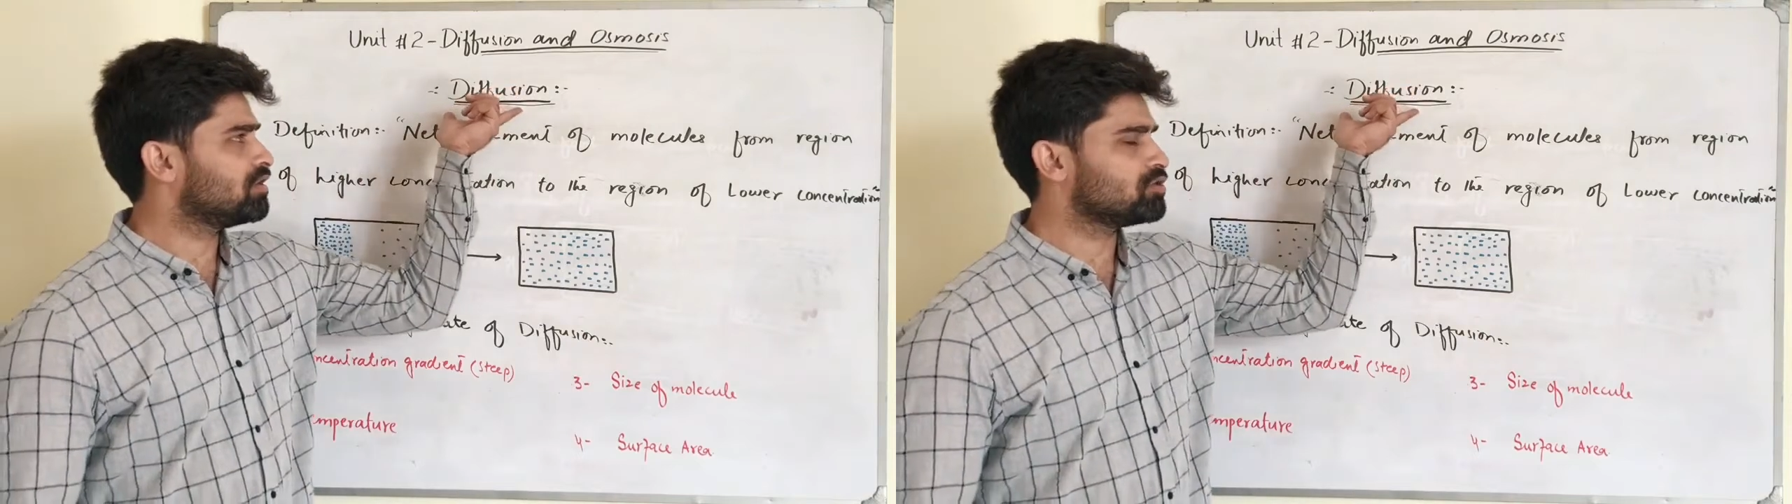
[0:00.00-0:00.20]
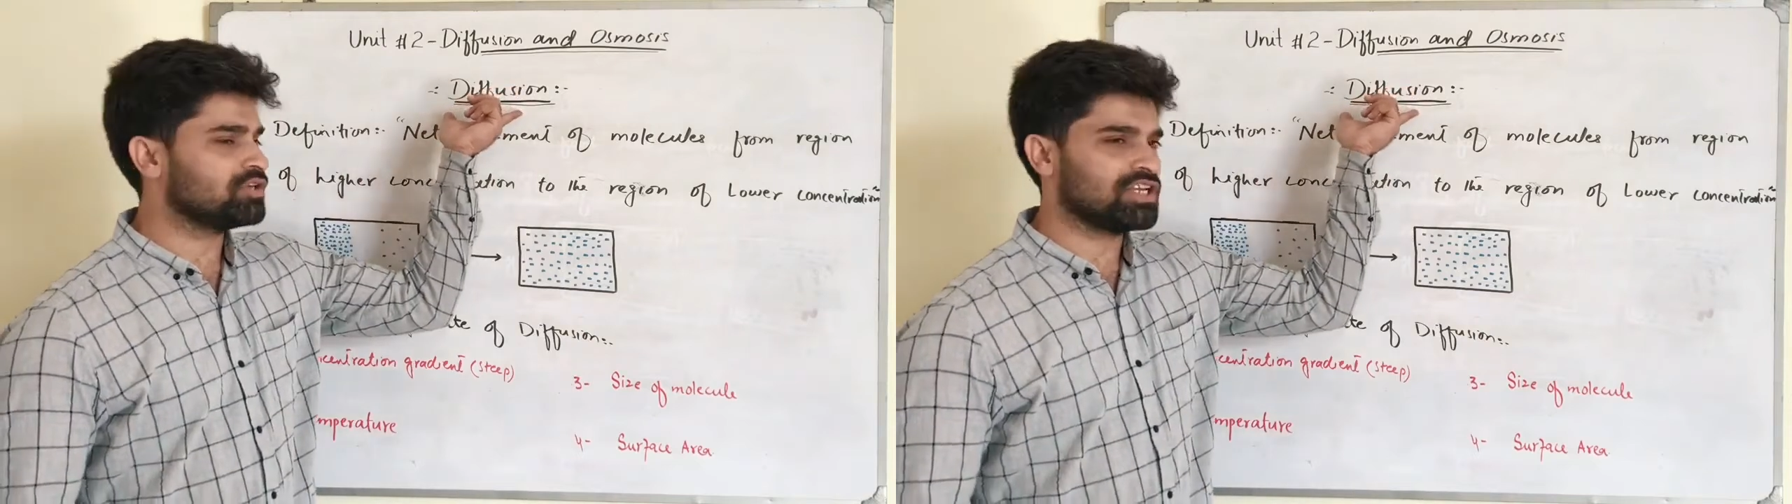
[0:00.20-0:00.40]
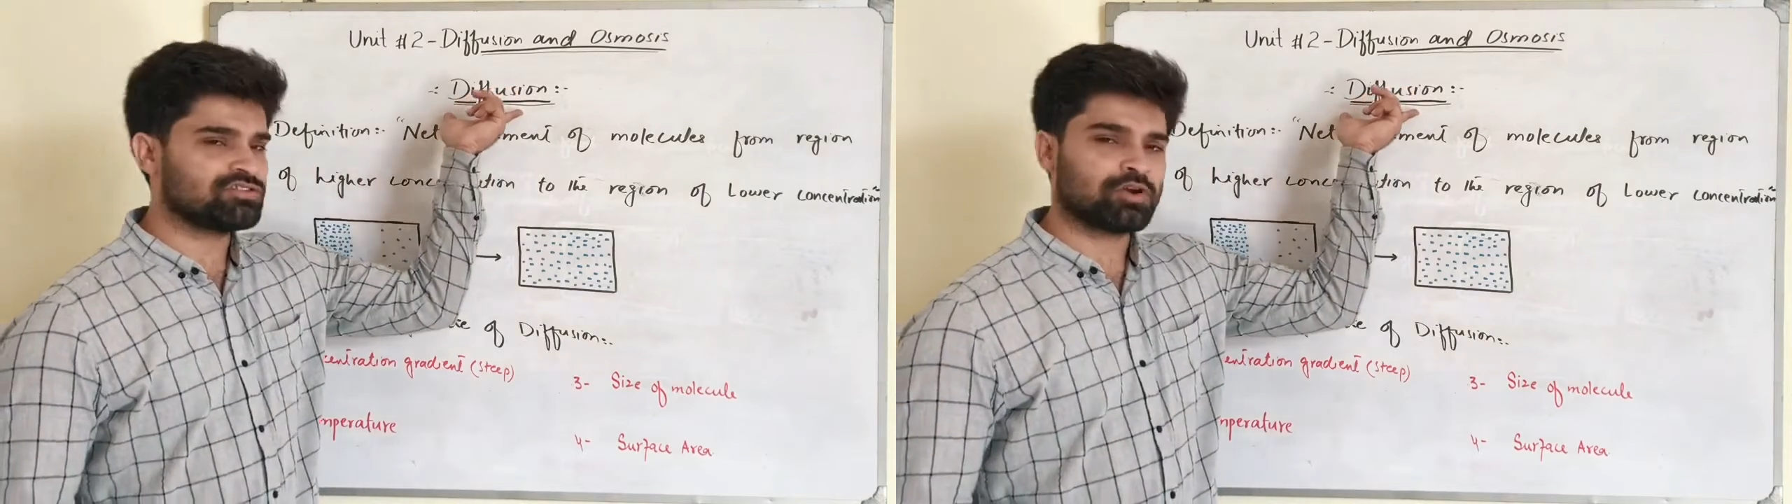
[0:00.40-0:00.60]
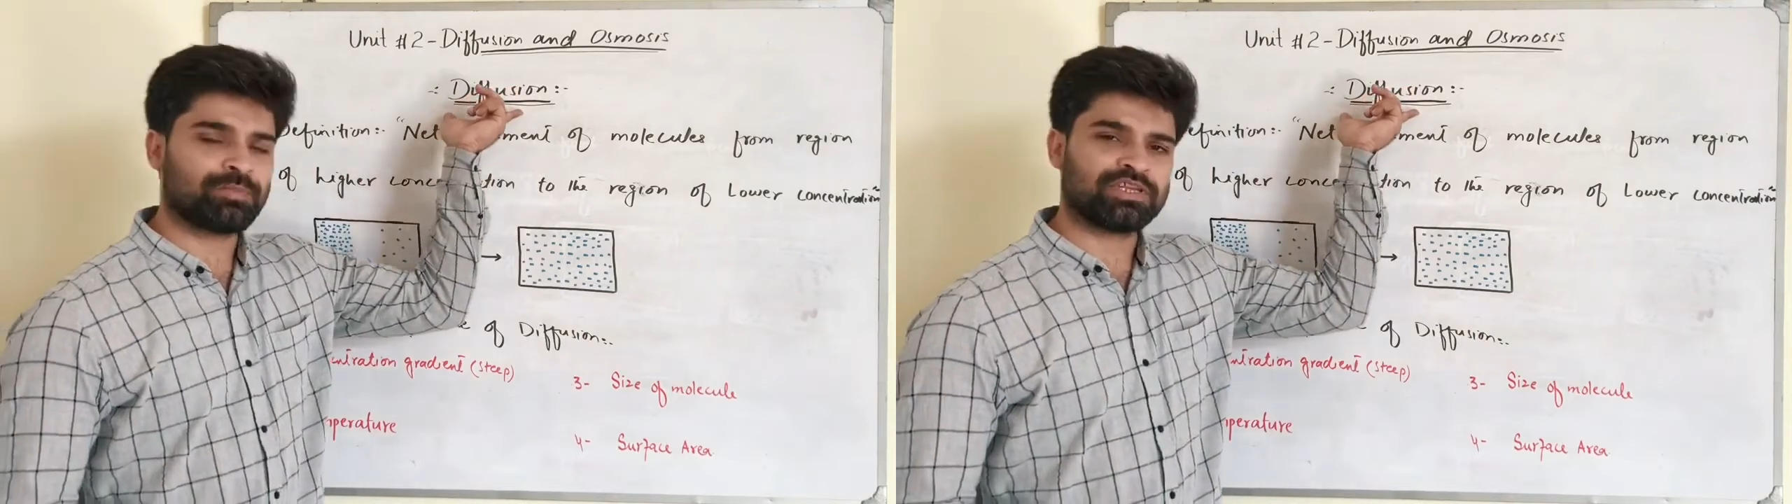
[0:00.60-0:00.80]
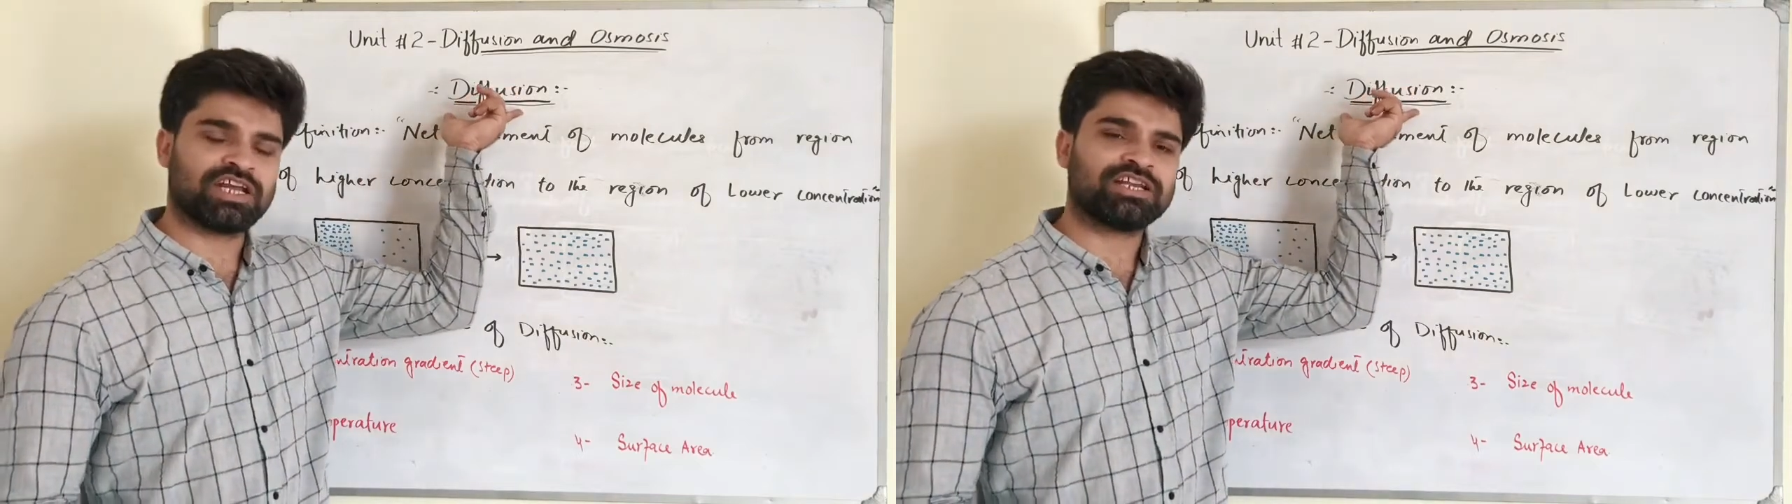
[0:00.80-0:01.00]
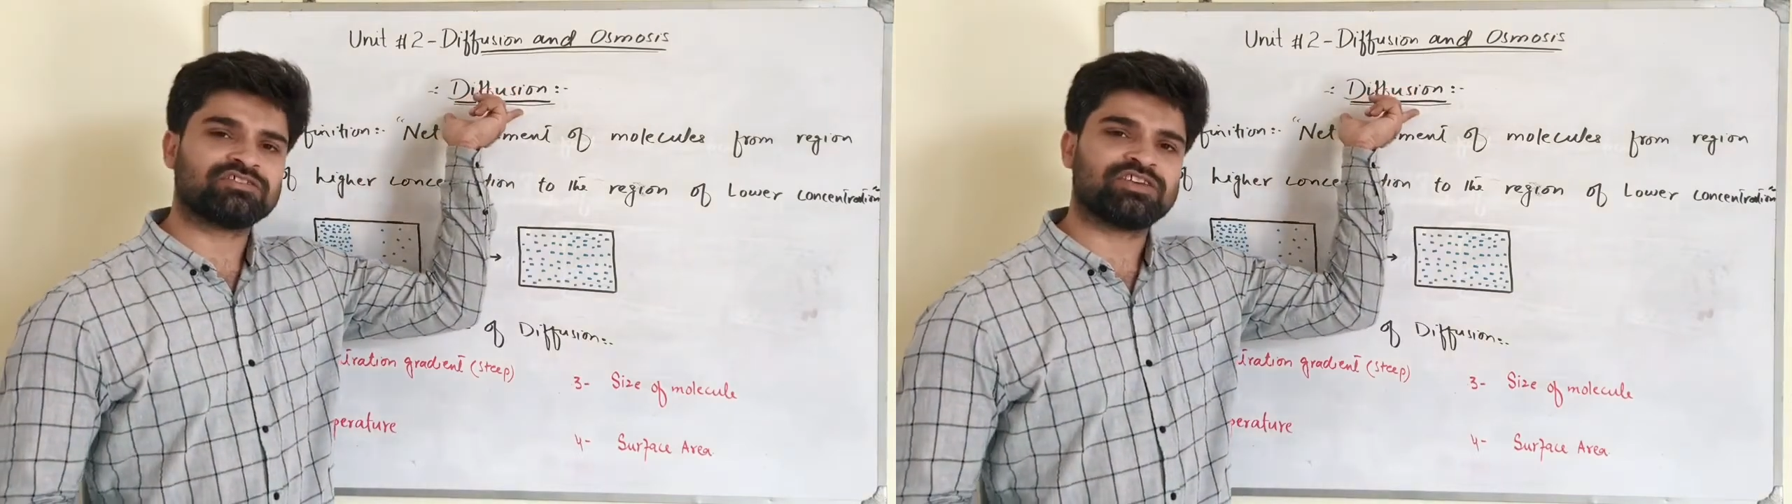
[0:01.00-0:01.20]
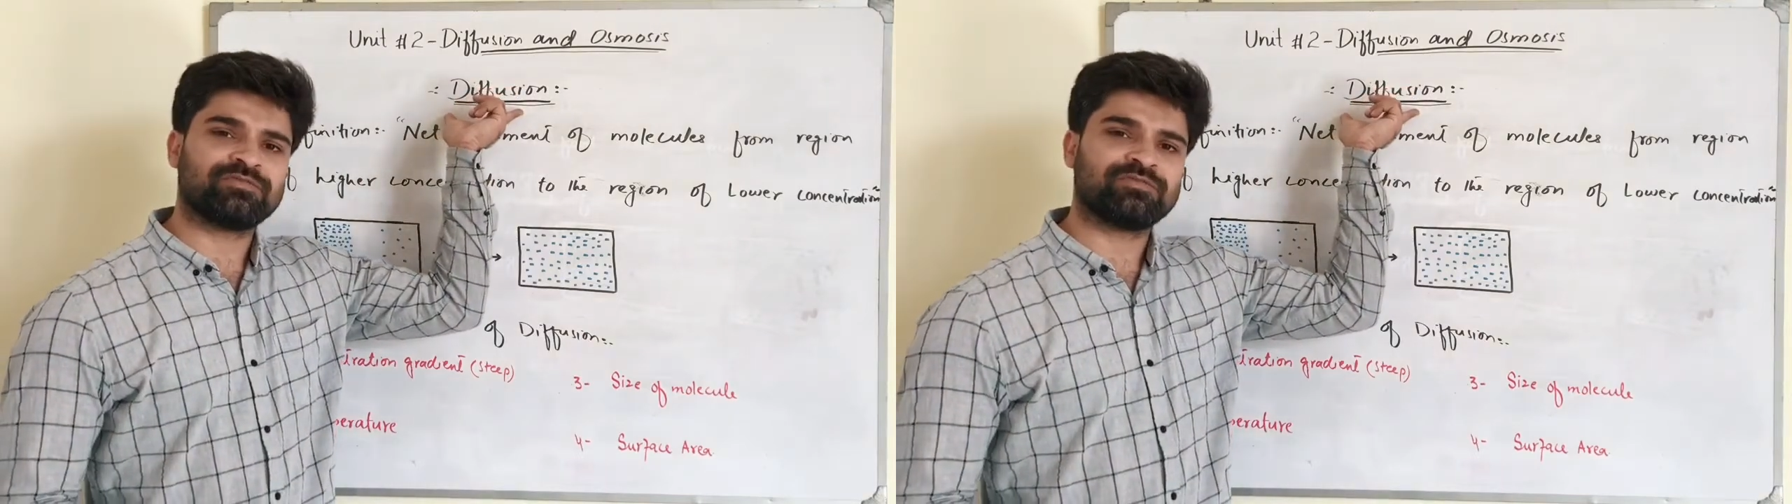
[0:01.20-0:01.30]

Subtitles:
today's topic, that is